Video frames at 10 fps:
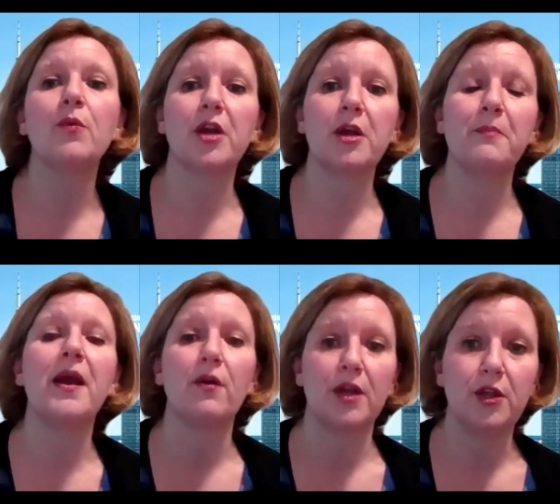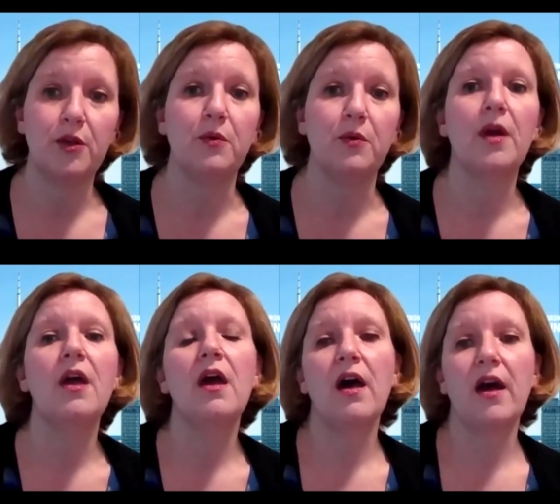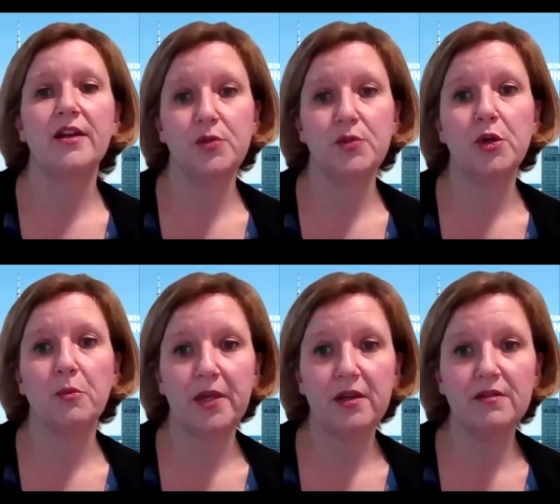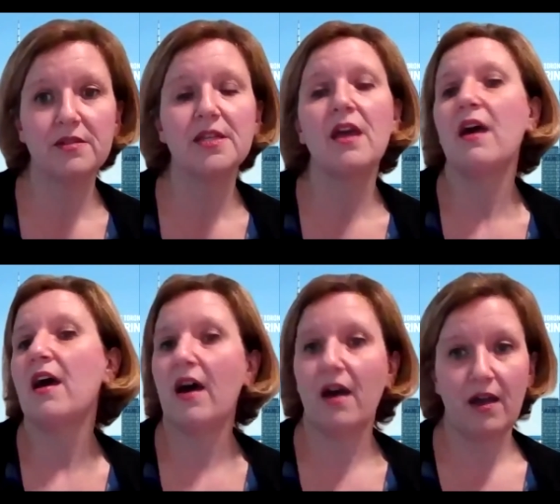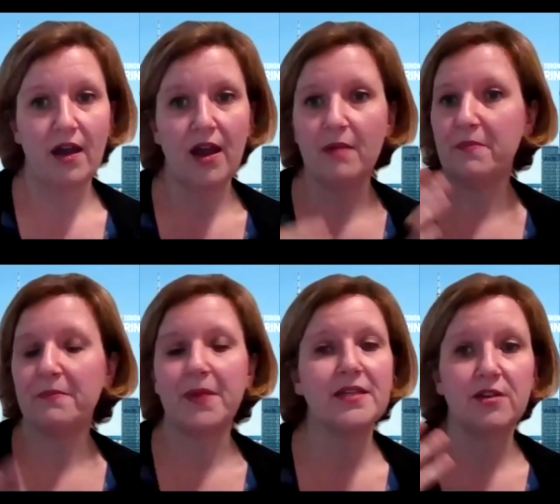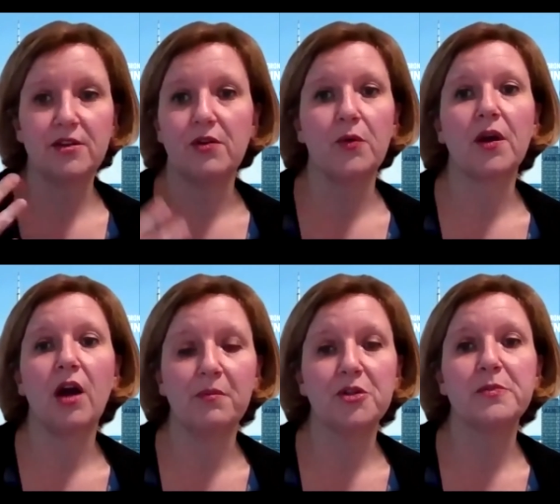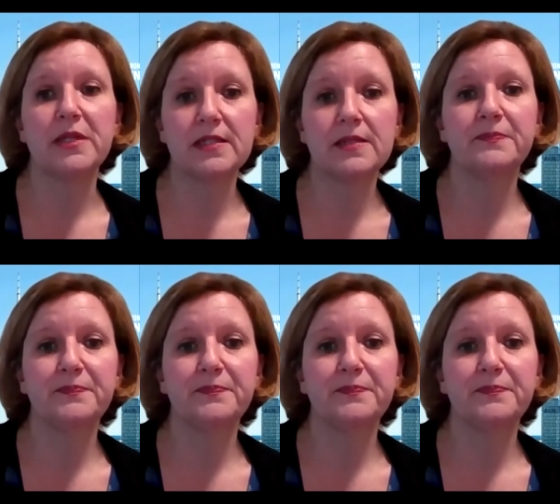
We're comparing you to your peers and based on your own accomplishments.